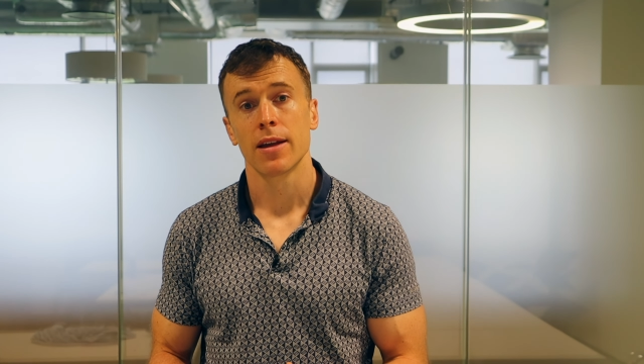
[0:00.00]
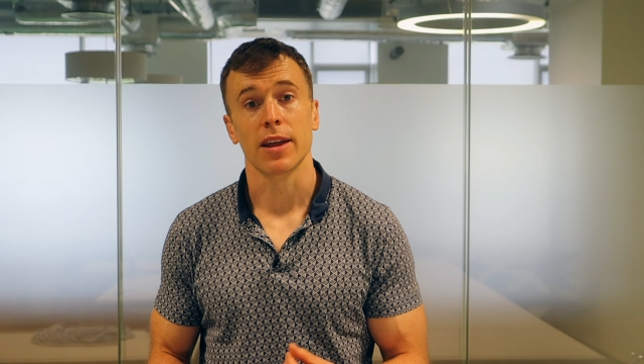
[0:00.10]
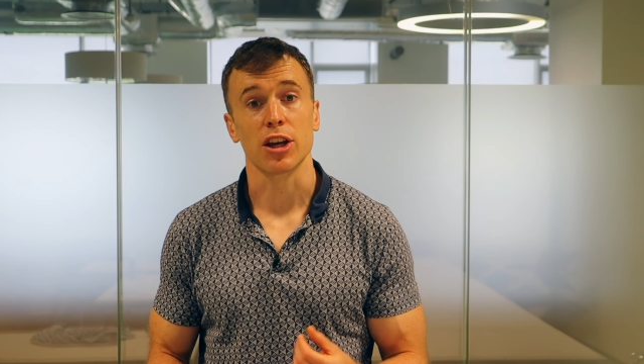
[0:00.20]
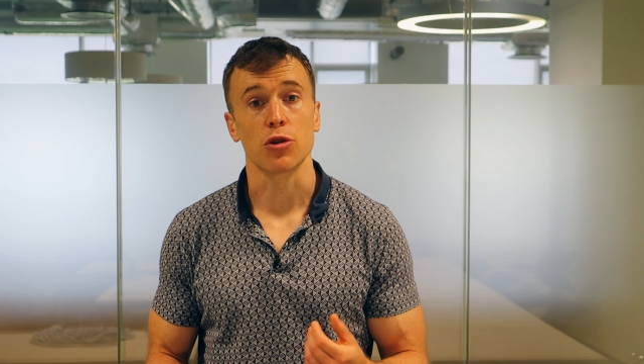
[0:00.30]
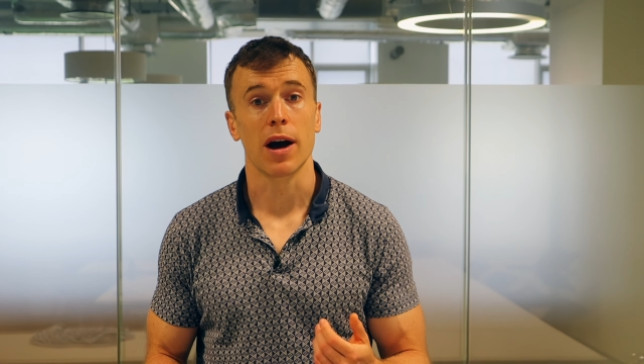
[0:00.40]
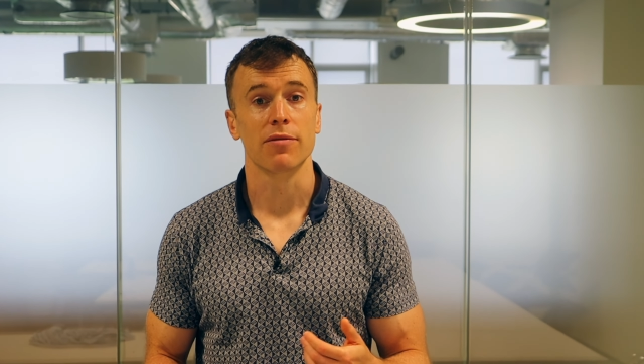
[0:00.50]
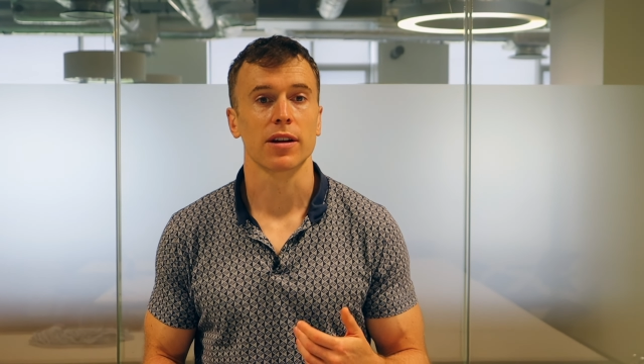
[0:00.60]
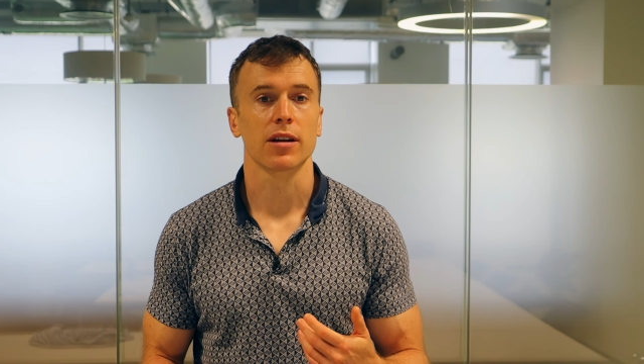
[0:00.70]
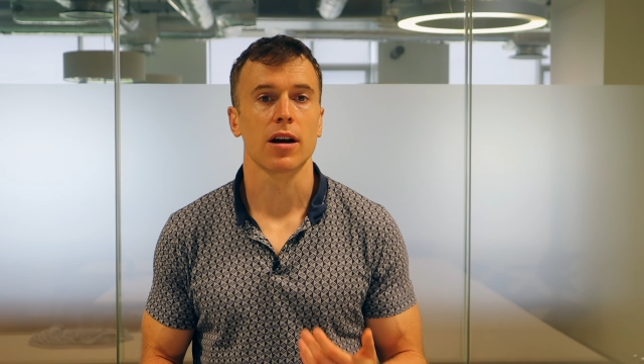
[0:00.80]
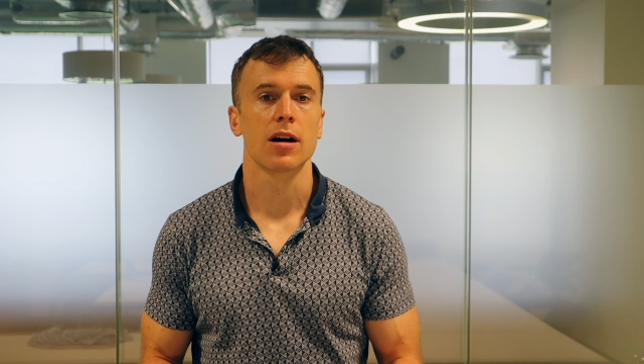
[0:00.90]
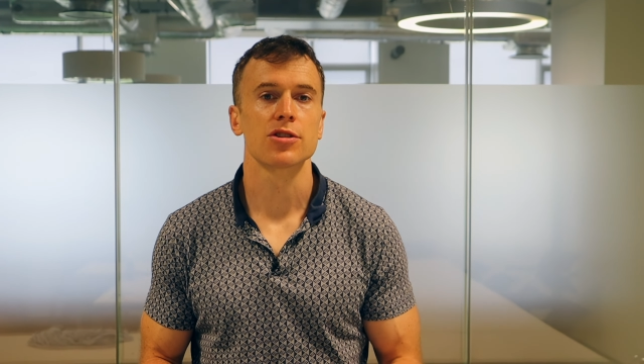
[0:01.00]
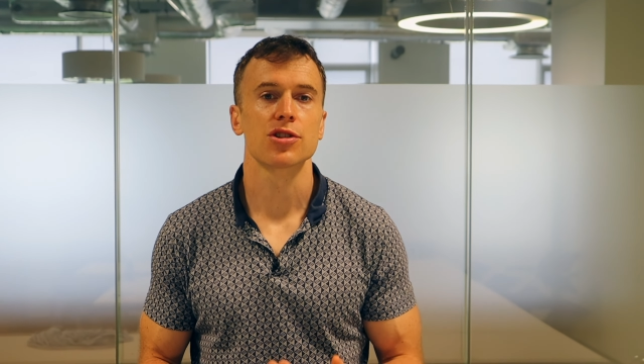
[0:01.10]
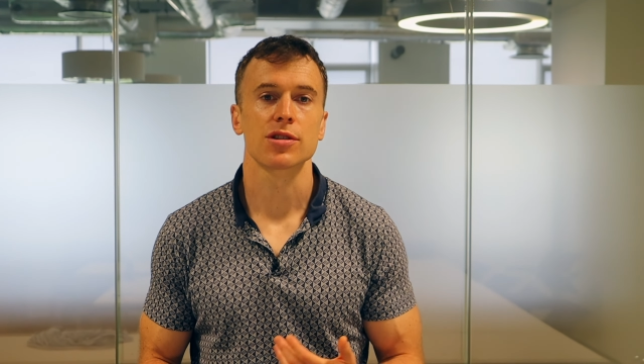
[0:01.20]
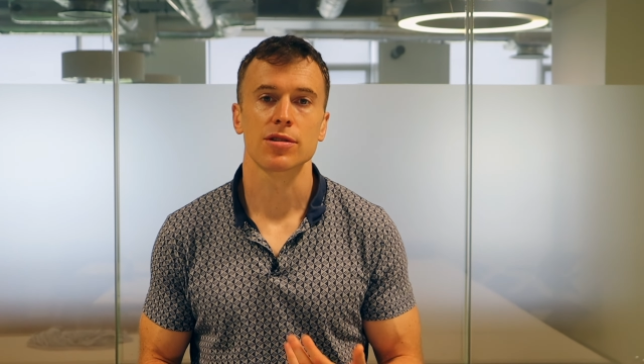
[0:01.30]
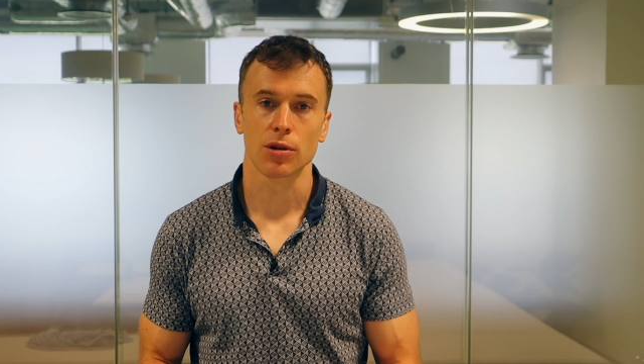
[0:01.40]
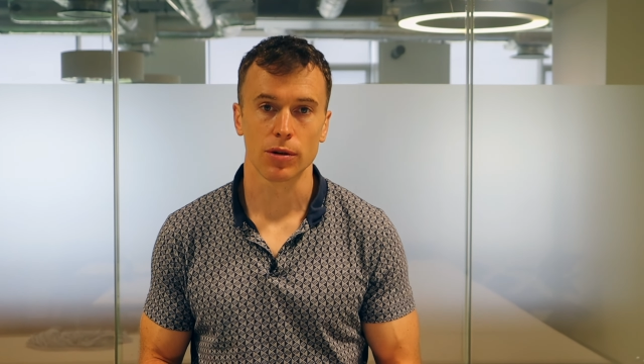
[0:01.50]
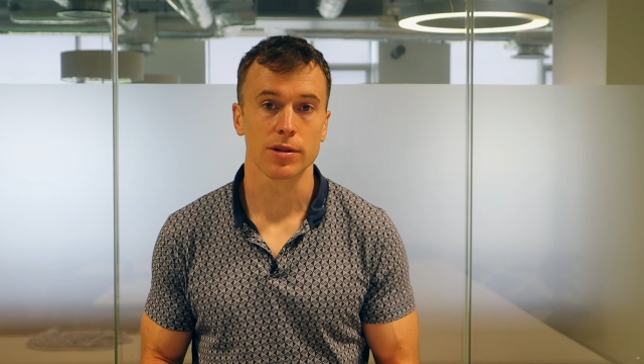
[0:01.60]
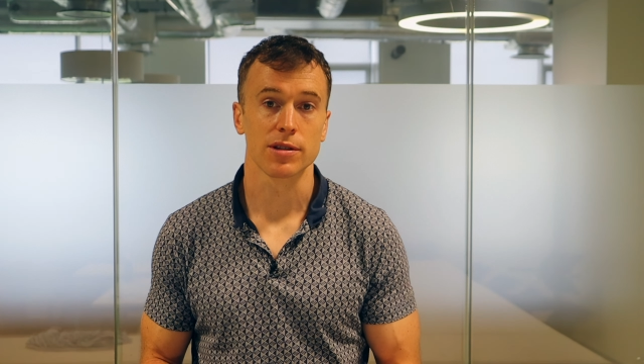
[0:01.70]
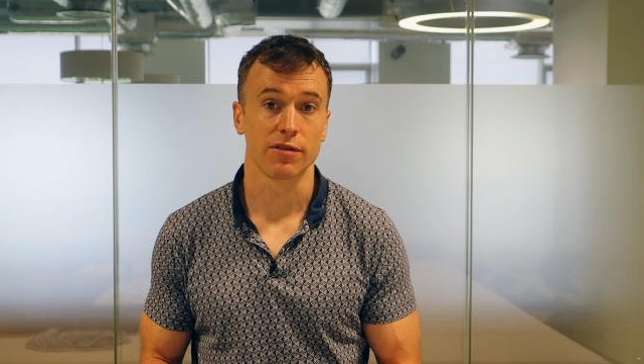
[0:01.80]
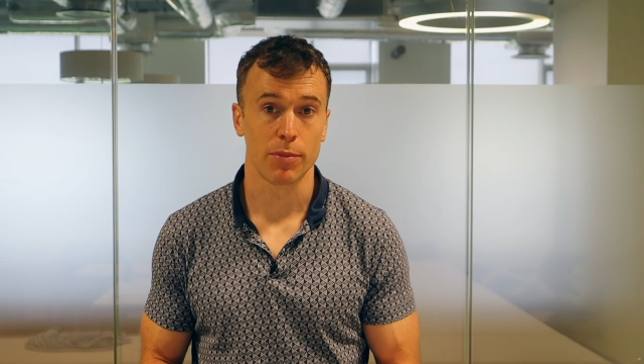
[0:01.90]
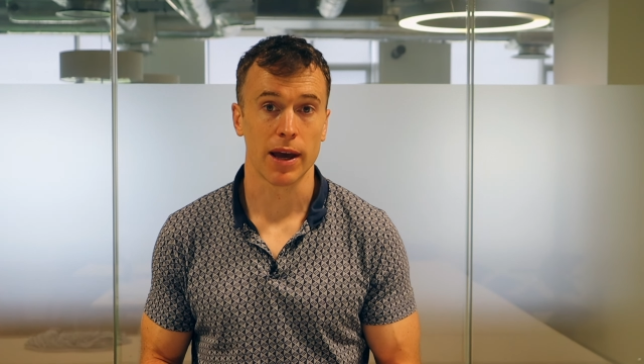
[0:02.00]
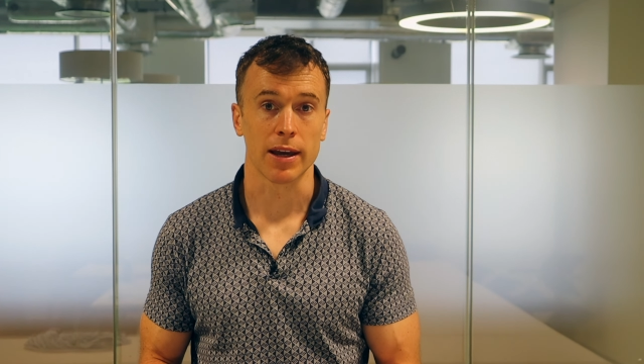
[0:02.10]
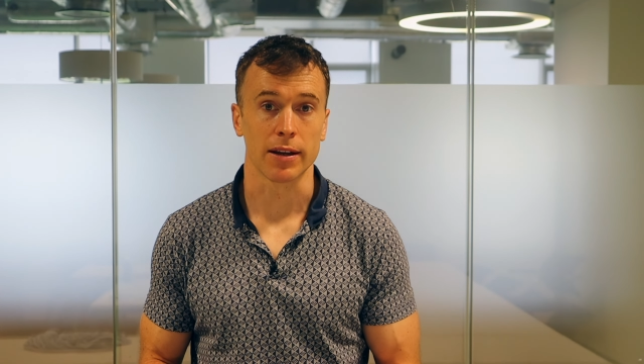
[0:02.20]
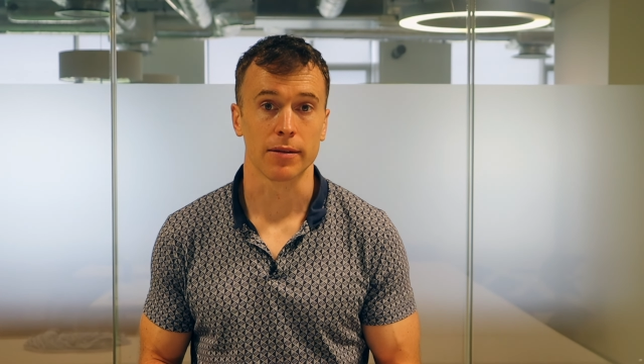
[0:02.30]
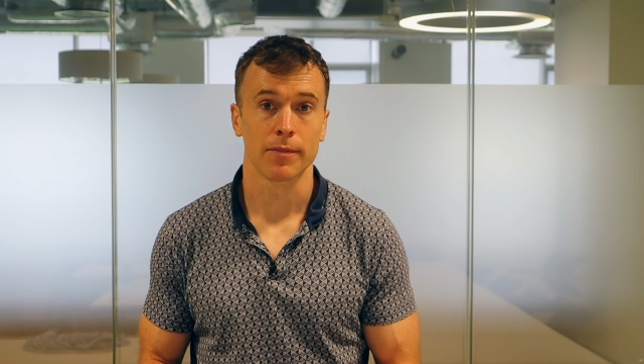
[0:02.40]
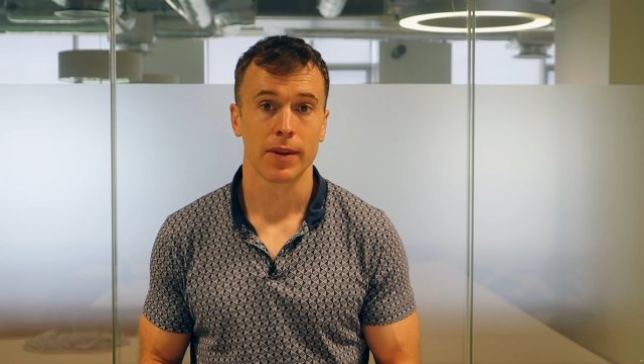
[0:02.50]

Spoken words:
that you have the conscious thoughts of pain